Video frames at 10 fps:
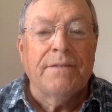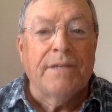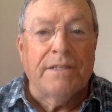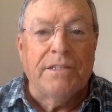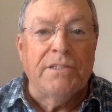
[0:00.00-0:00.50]

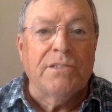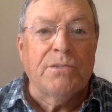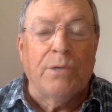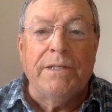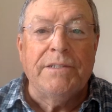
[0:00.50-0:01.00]
That is
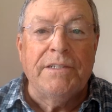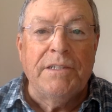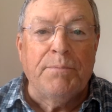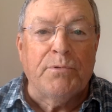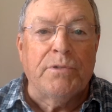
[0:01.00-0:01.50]
quite
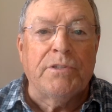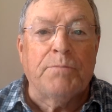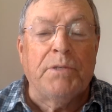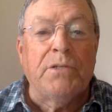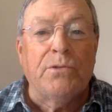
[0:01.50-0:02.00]
deliberate
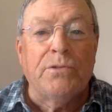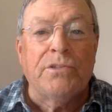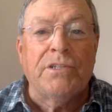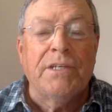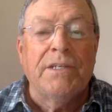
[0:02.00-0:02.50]

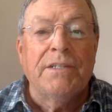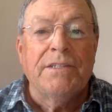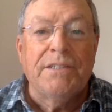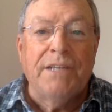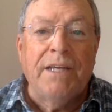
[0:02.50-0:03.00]
because
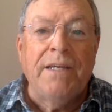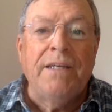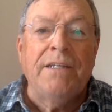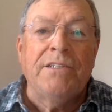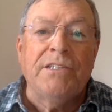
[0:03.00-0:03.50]
today
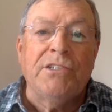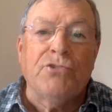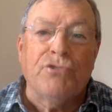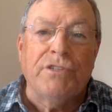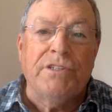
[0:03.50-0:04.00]
it is
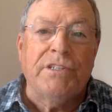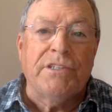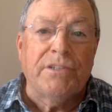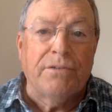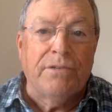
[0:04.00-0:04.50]
Trinity
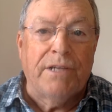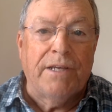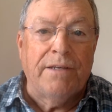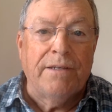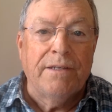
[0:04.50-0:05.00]

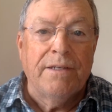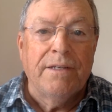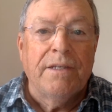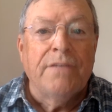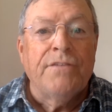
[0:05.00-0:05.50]
Sunday,
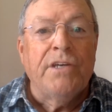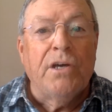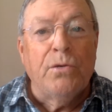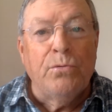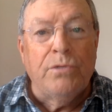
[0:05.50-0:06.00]
the
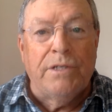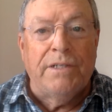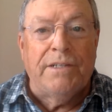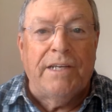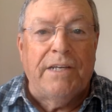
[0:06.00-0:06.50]
only
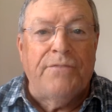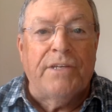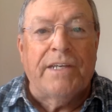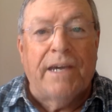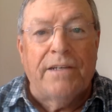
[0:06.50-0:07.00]
day in the
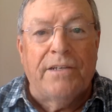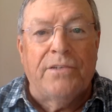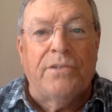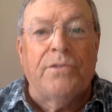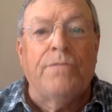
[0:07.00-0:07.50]

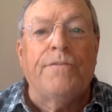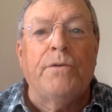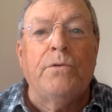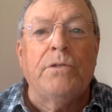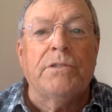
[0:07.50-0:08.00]
calendar that
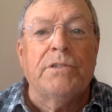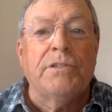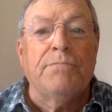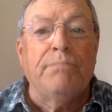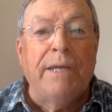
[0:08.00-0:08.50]

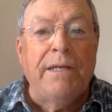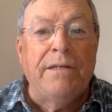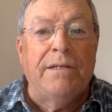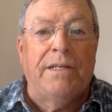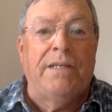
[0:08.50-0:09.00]
focuses
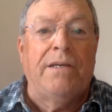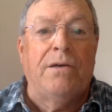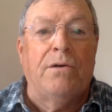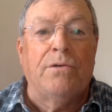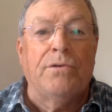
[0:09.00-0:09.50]
mainly
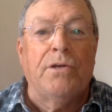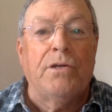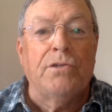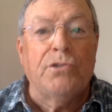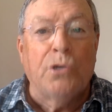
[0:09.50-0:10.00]
on
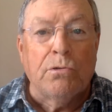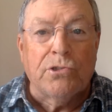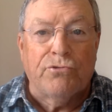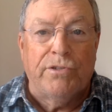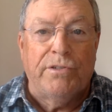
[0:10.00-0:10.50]
a
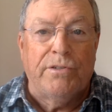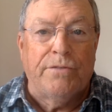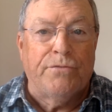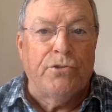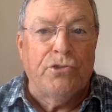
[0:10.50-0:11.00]
doctrine
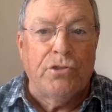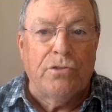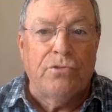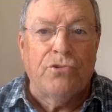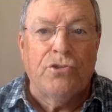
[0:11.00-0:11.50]
of the
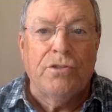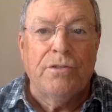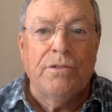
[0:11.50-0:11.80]
church.